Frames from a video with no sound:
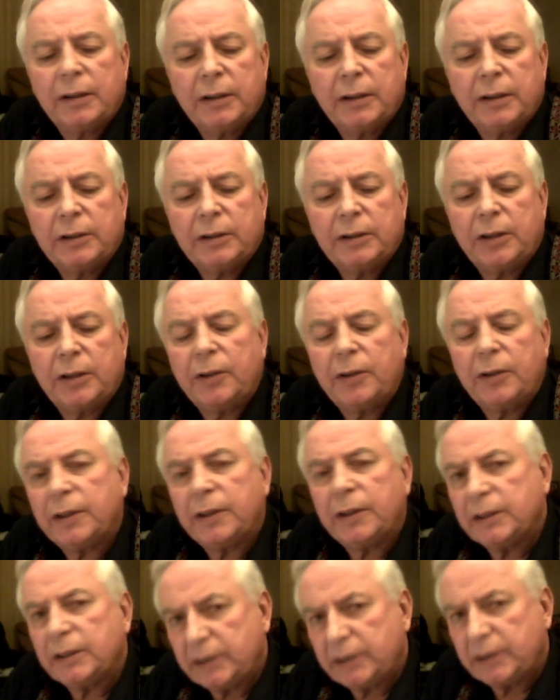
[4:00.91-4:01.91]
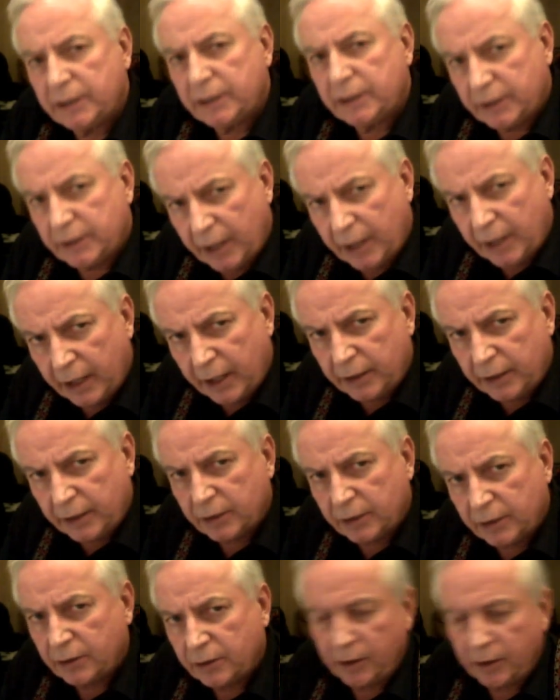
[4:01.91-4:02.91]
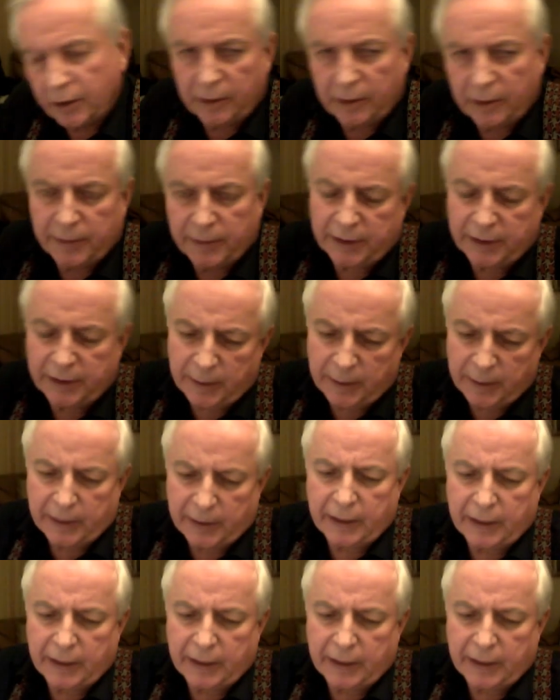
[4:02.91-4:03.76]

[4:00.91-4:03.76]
so can the Sag stir up the Gemini.